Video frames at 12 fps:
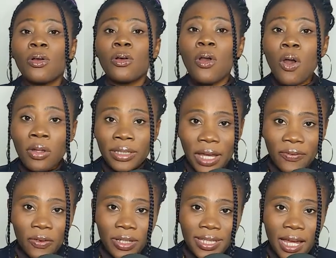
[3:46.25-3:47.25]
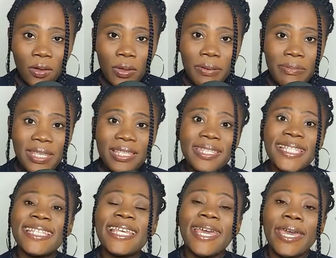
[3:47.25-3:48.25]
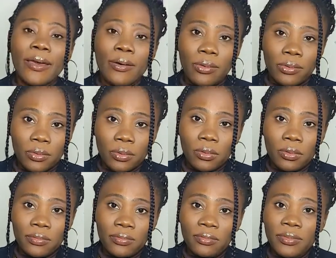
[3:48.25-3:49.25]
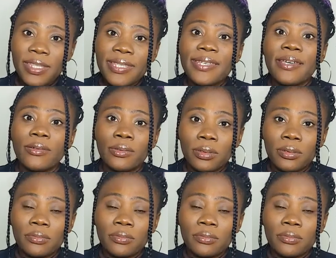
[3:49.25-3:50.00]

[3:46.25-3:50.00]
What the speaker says: Coda for Italo, it means tail. Tail.